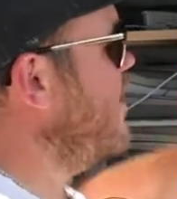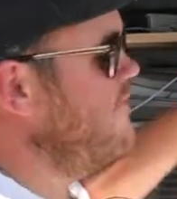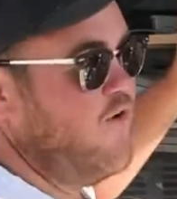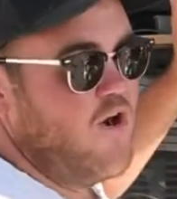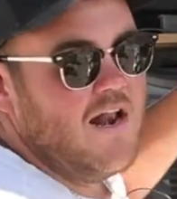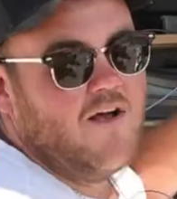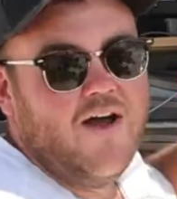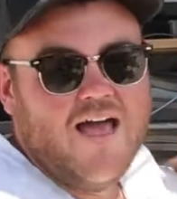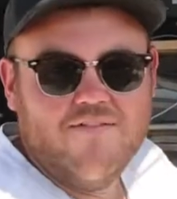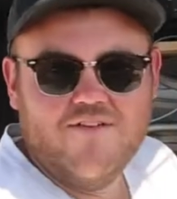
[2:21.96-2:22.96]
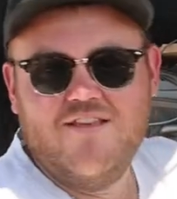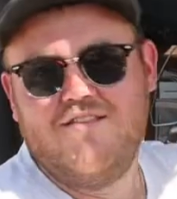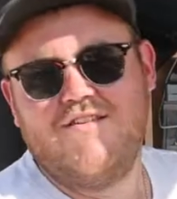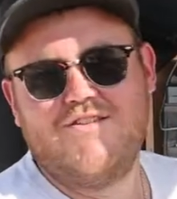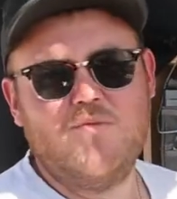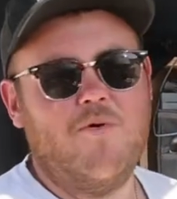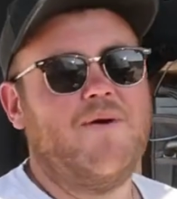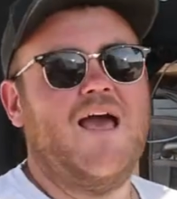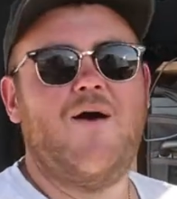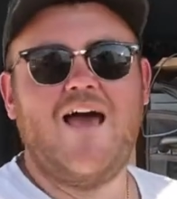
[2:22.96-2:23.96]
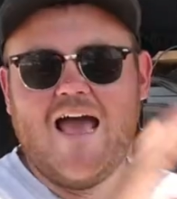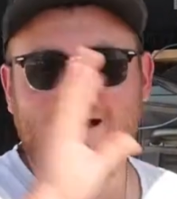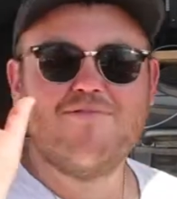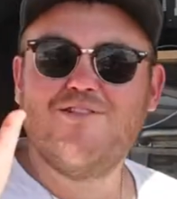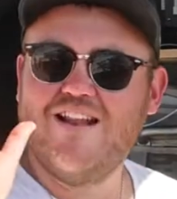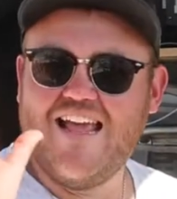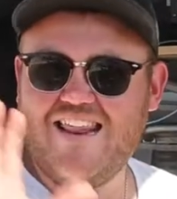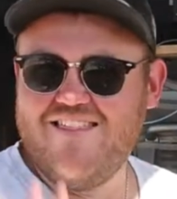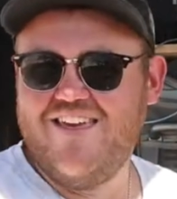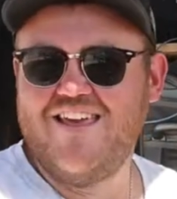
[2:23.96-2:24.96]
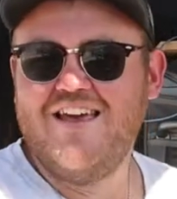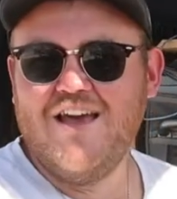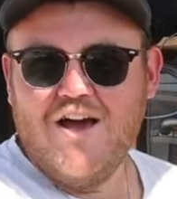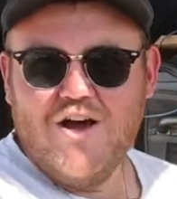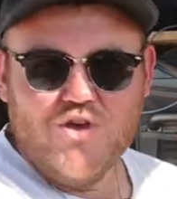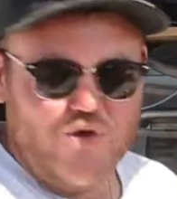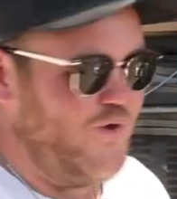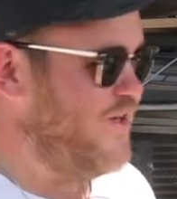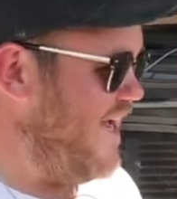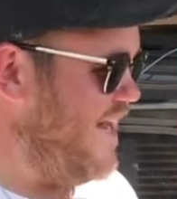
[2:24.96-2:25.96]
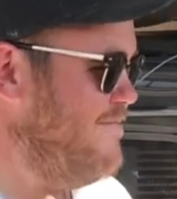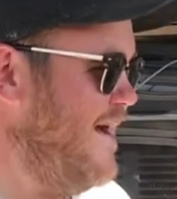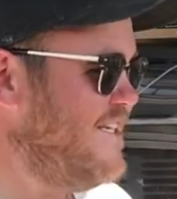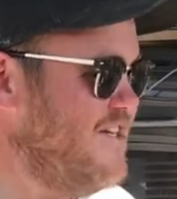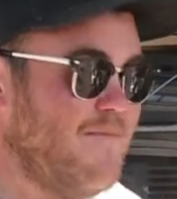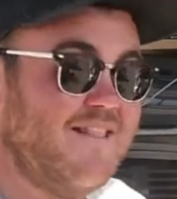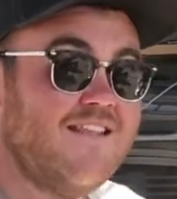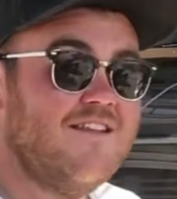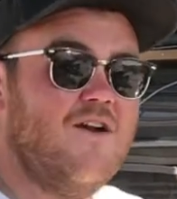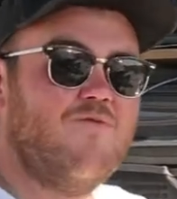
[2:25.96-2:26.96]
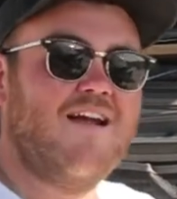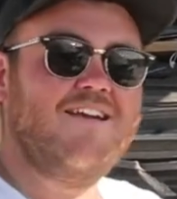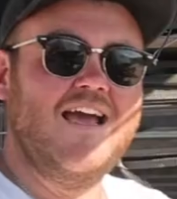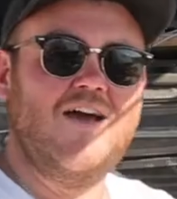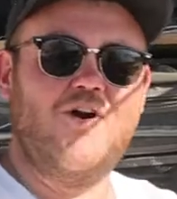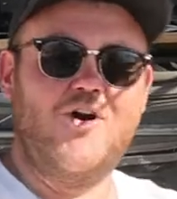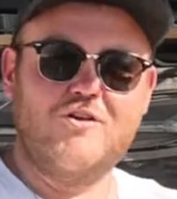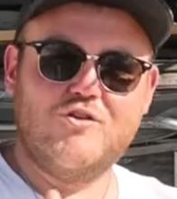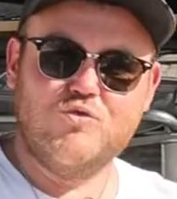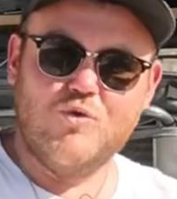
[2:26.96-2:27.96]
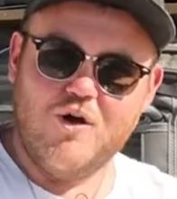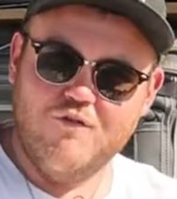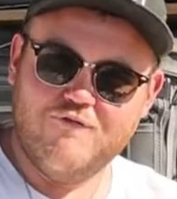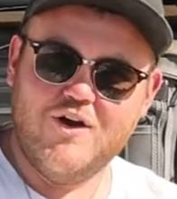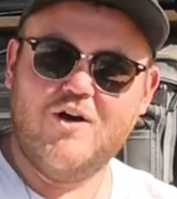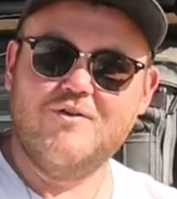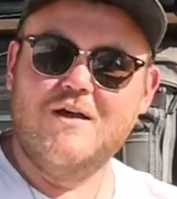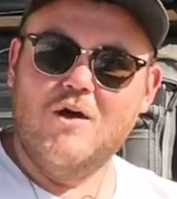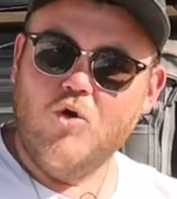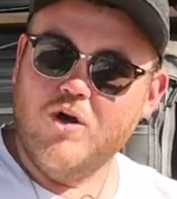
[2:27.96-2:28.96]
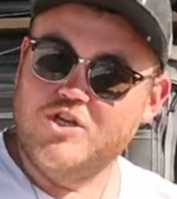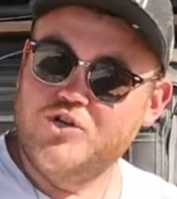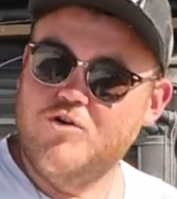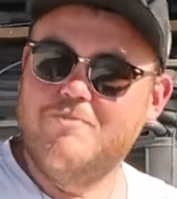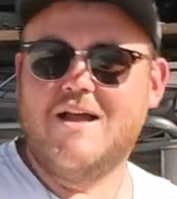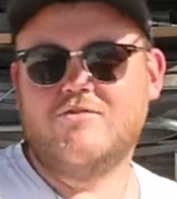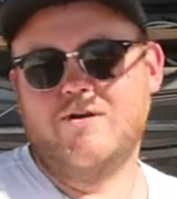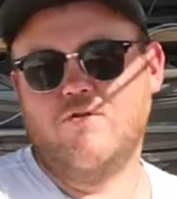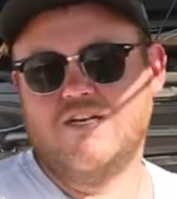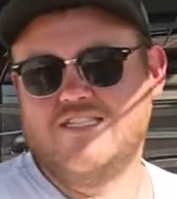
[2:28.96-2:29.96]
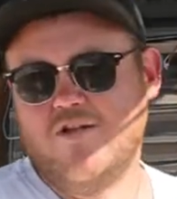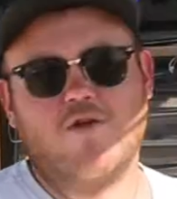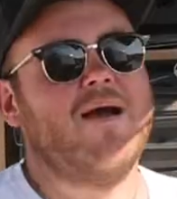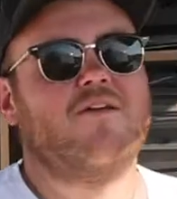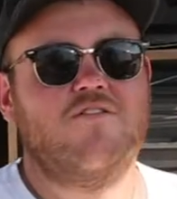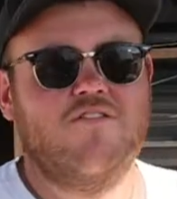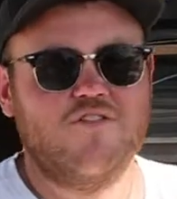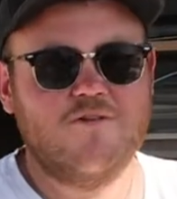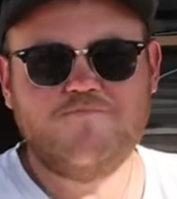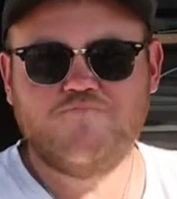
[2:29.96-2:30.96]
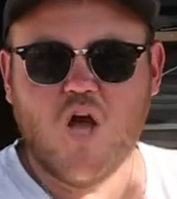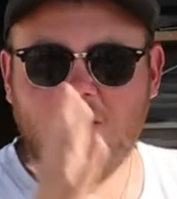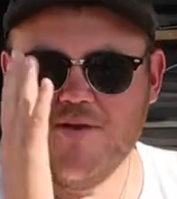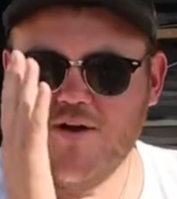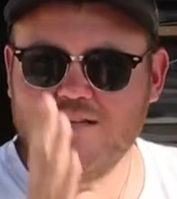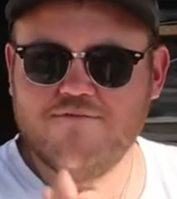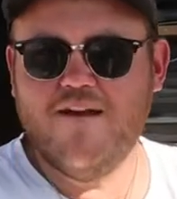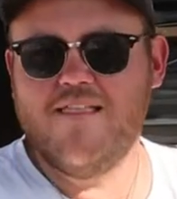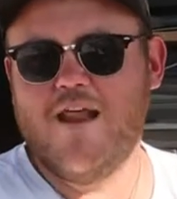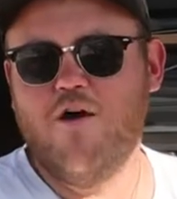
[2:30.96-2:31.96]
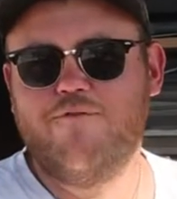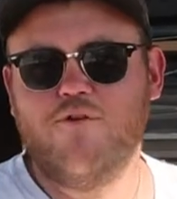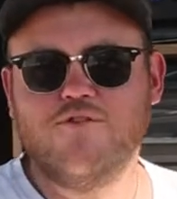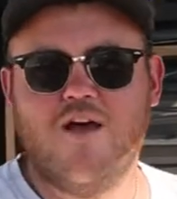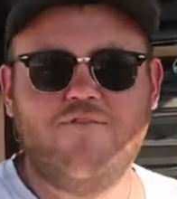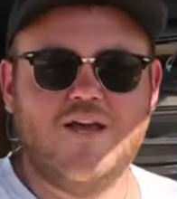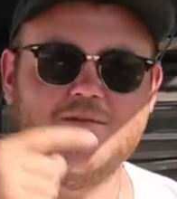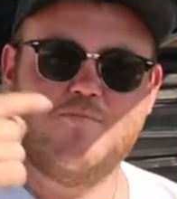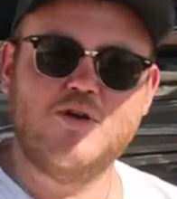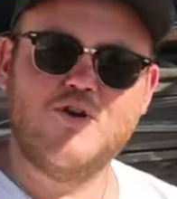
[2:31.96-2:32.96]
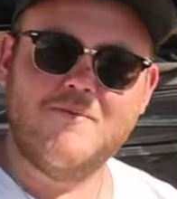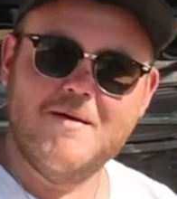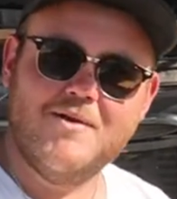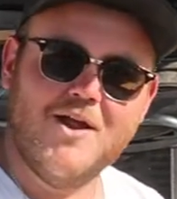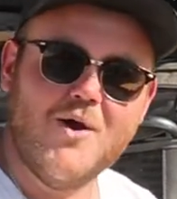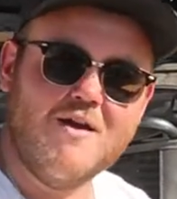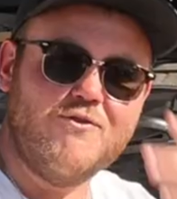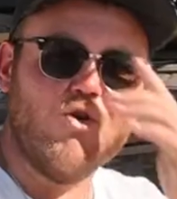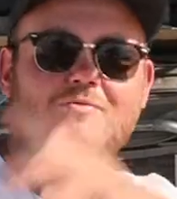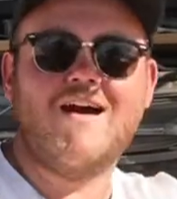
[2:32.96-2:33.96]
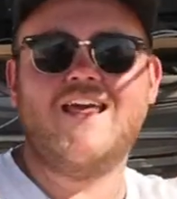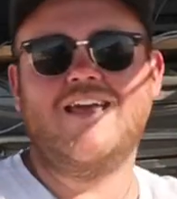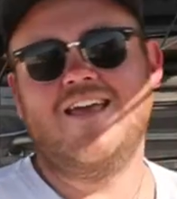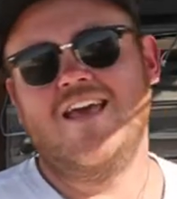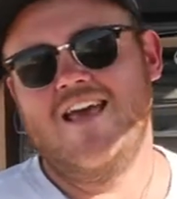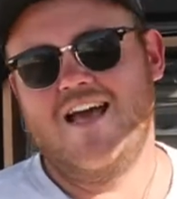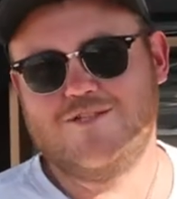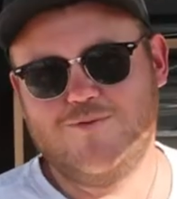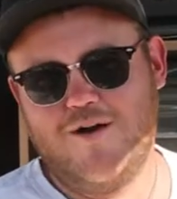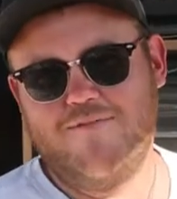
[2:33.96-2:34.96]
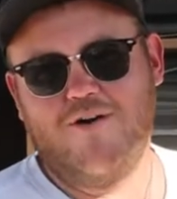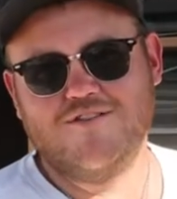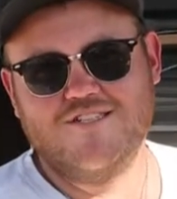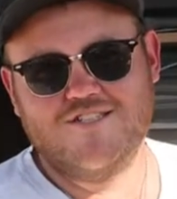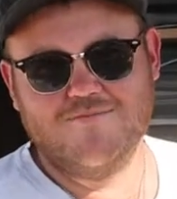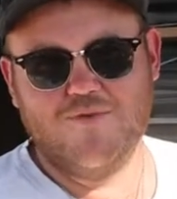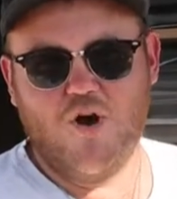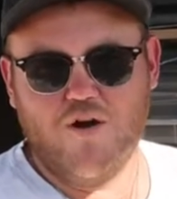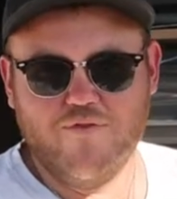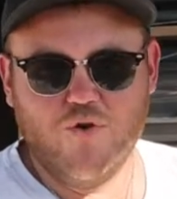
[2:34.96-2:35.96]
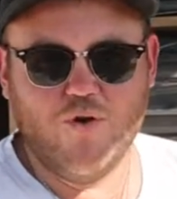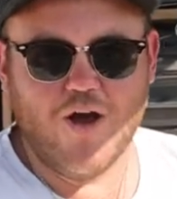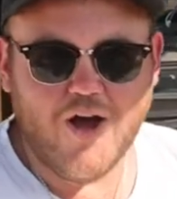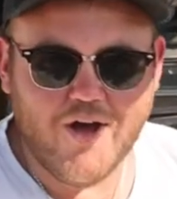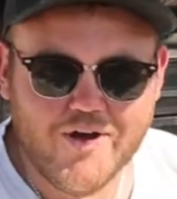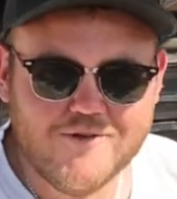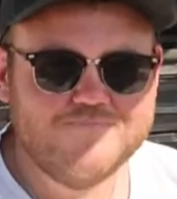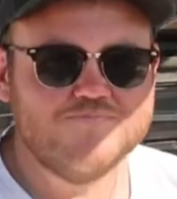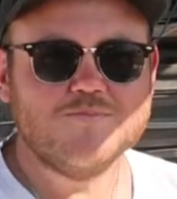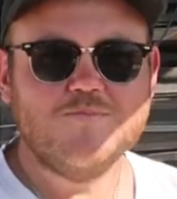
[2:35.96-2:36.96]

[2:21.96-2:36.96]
watt inverter like I have in this system will power absolutely anything you can imagine. But that's a little rundown on 12 volt or a dual battery or auxiliary battery system. I hope you guys have found that helpful. Don't forget to put a comment below if you're running a 12 volt system of your own